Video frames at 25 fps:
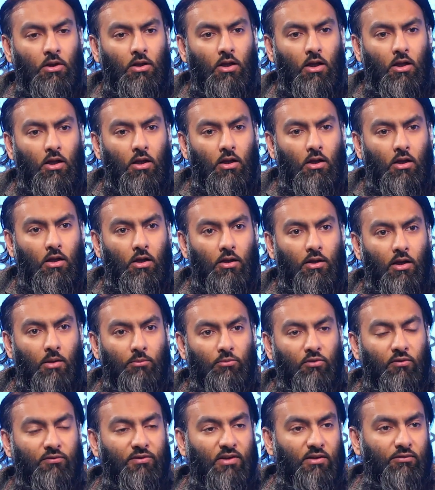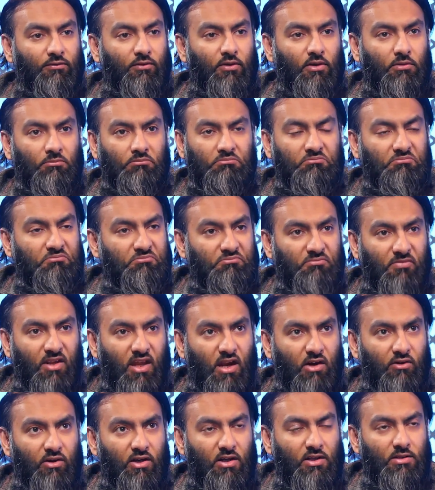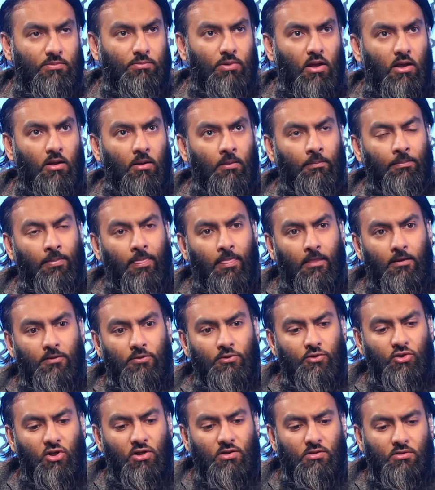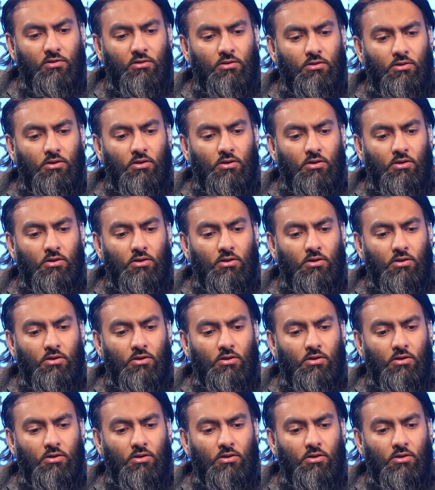a number of different areas, but just,